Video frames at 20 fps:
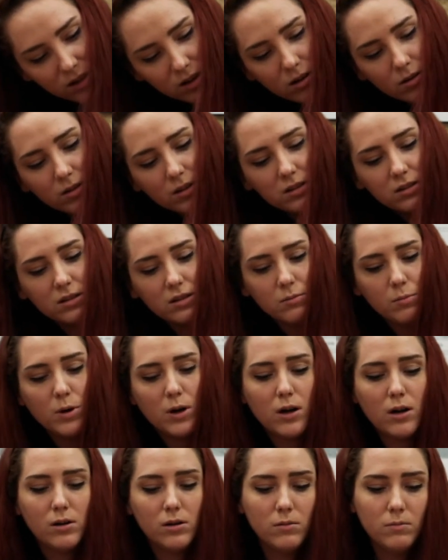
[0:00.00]
going to the
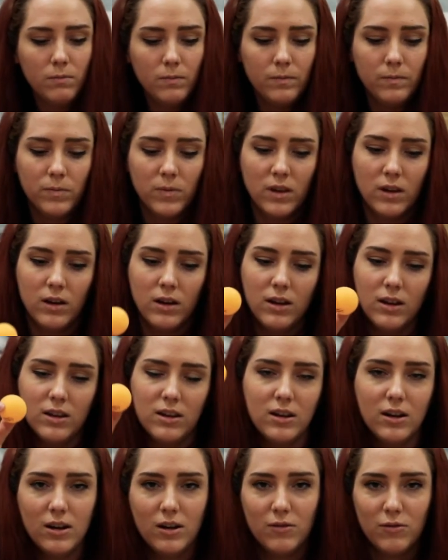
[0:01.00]
bottom.
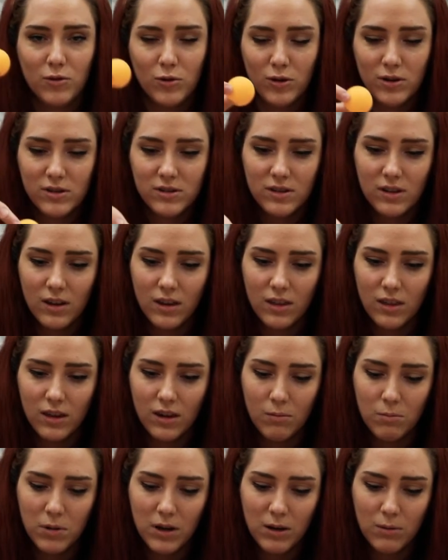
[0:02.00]
Then, of course,
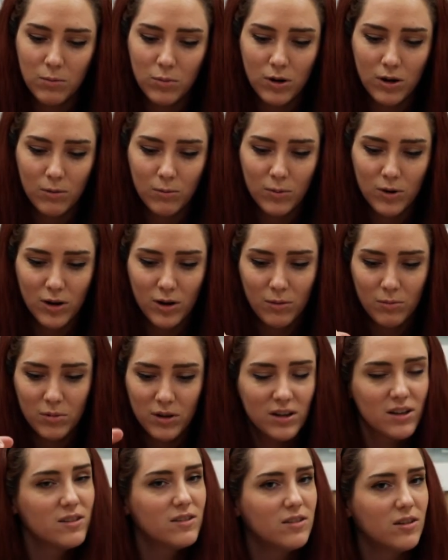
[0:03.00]
the ping pong ball,
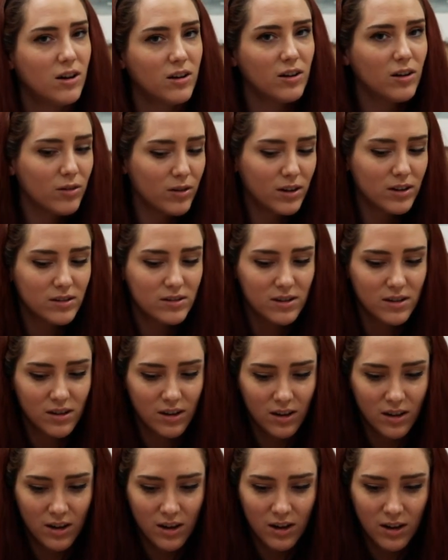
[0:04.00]
but it's not going to
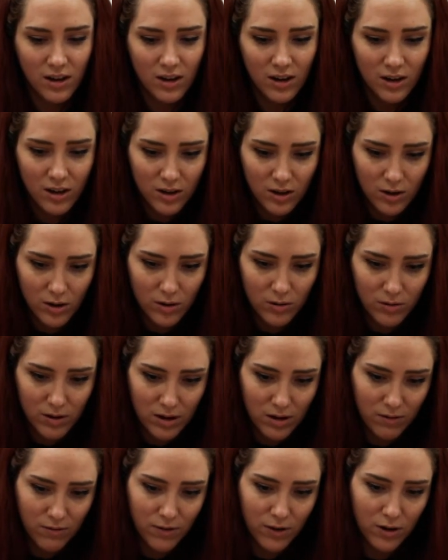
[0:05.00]
go
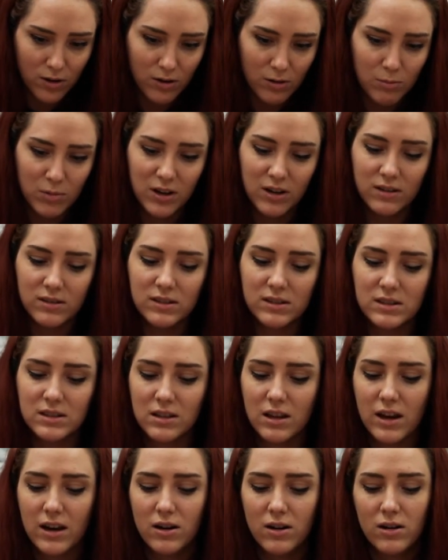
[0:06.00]
any further because it's
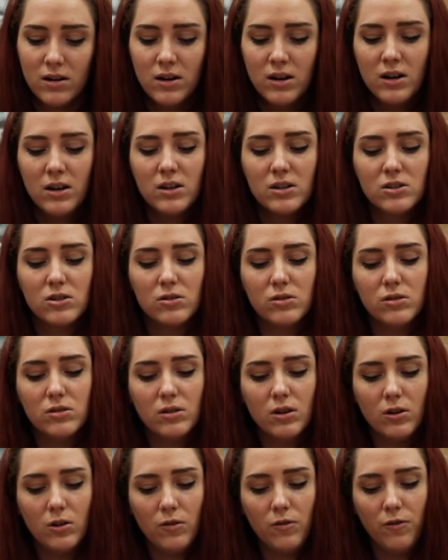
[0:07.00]
lighter. So you
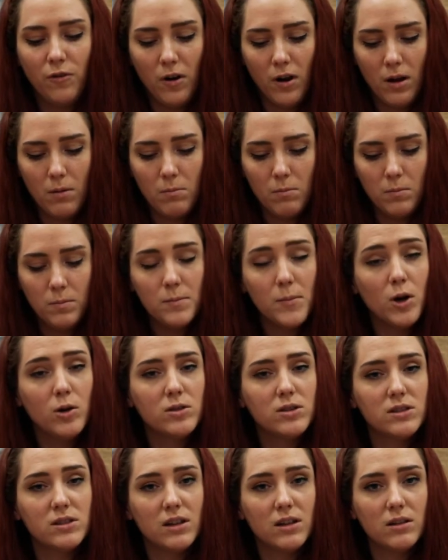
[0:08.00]
go from
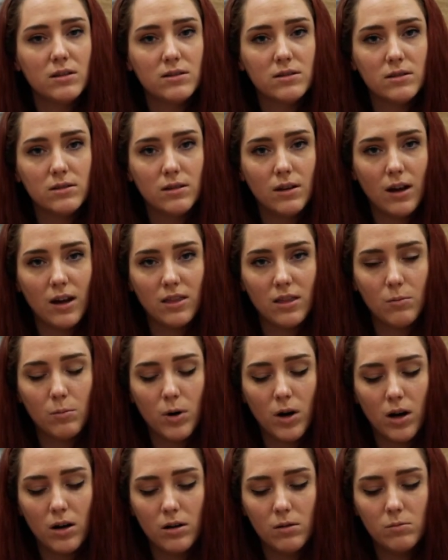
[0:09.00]
most dense at the
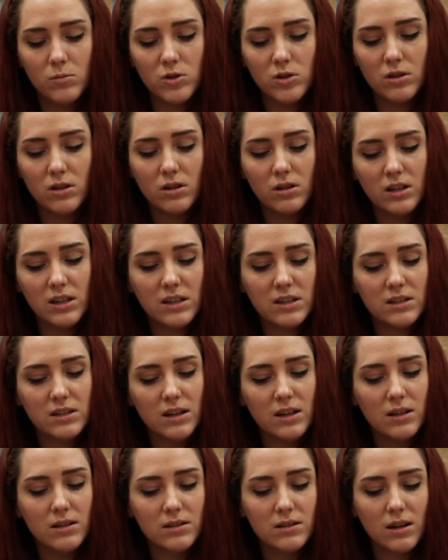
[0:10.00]
bottom to the least
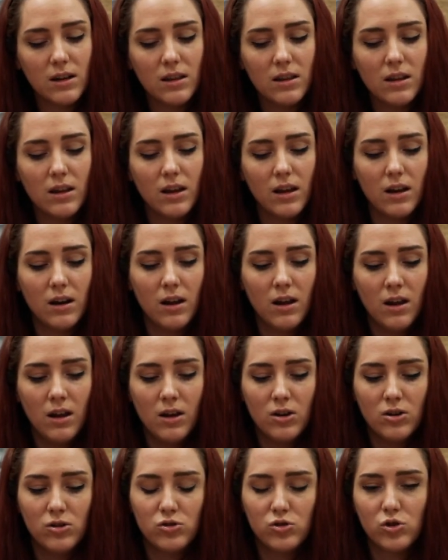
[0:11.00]
dense, and then
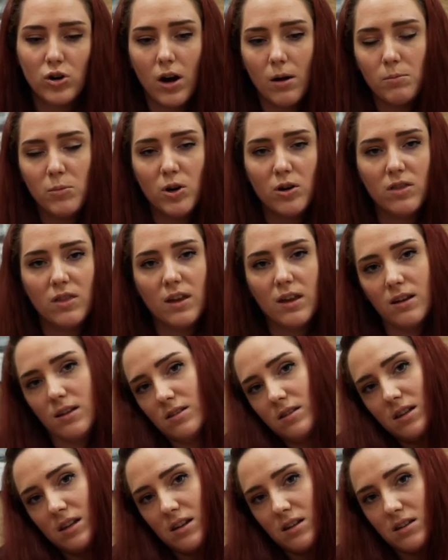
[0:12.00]
drop your
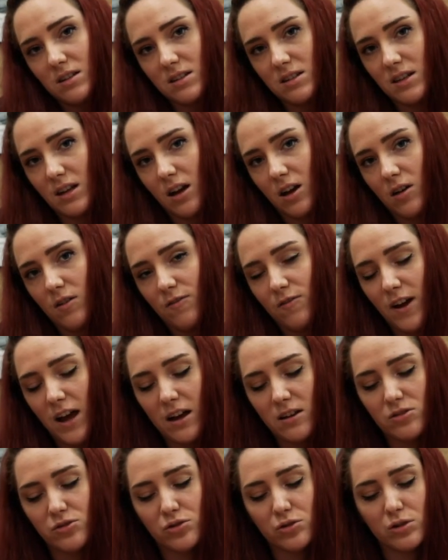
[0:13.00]
things in to see how
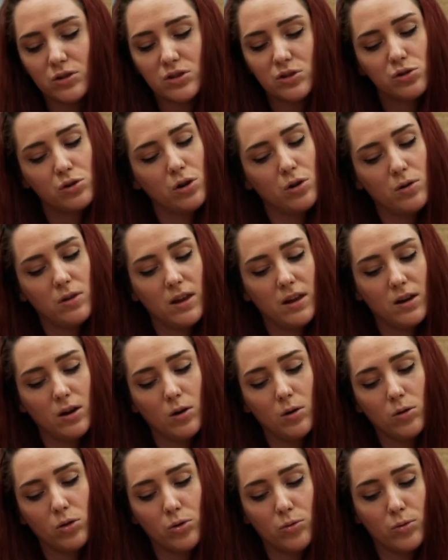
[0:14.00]
fast or slow they
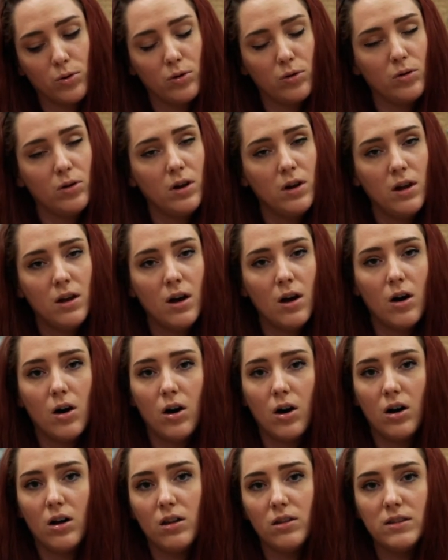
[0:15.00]
go through
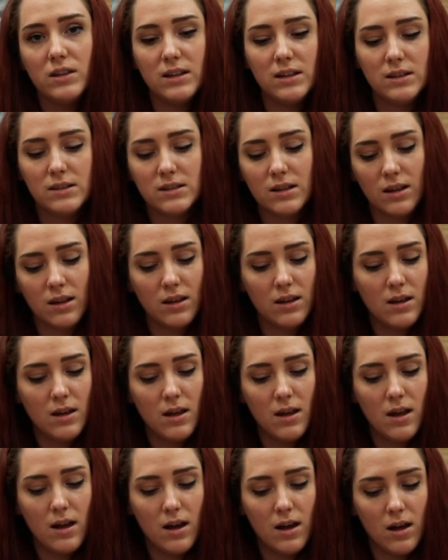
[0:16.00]
all these
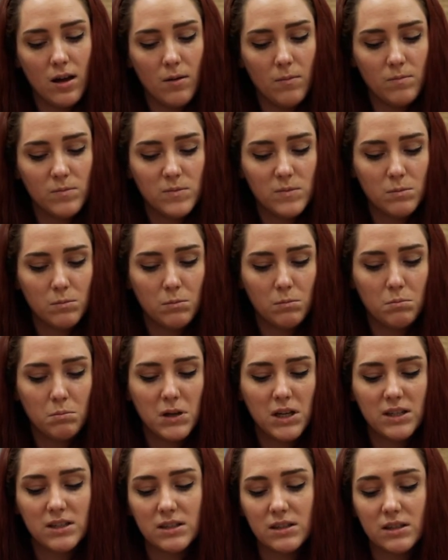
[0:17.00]

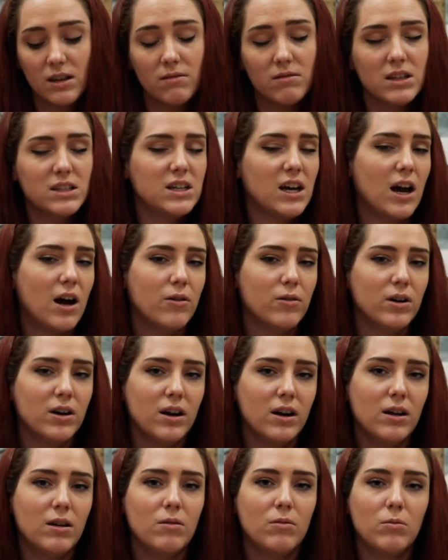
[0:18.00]
pieces of the tower.
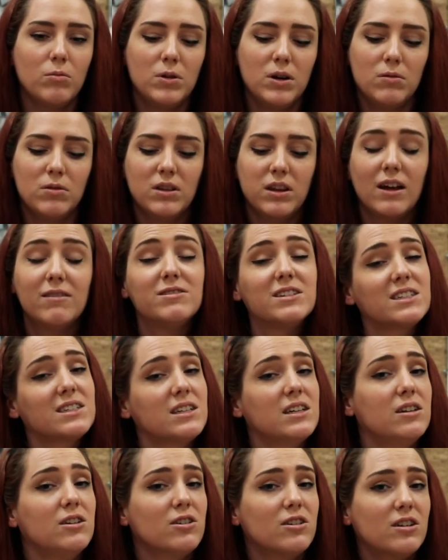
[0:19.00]
And we would love to
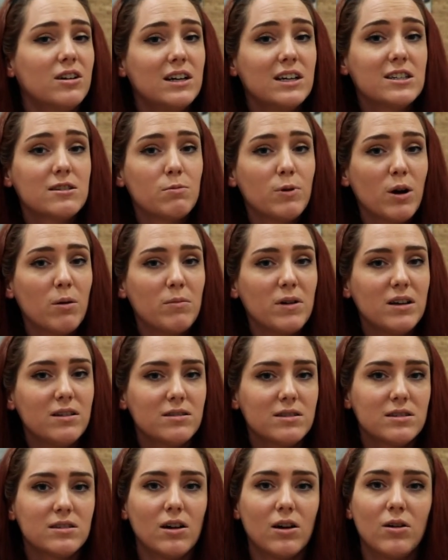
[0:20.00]
see your
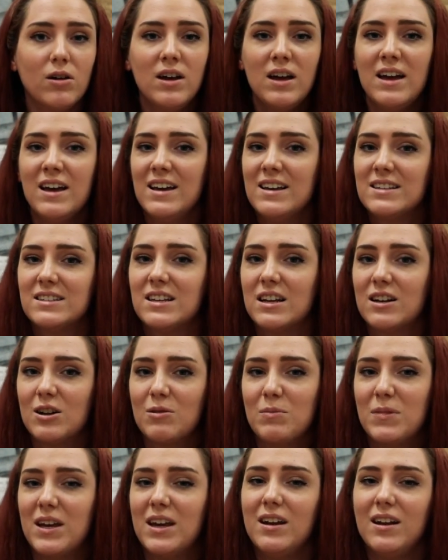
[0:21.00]
experiments. So send
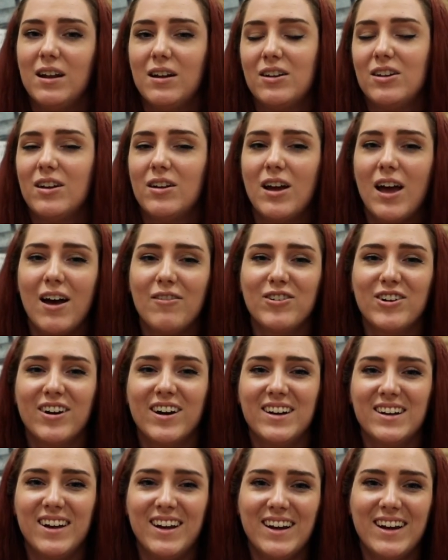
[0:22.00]
them in and have a
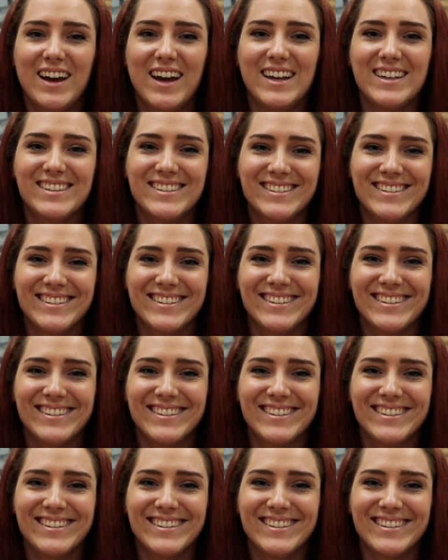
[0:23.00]
great day, guys.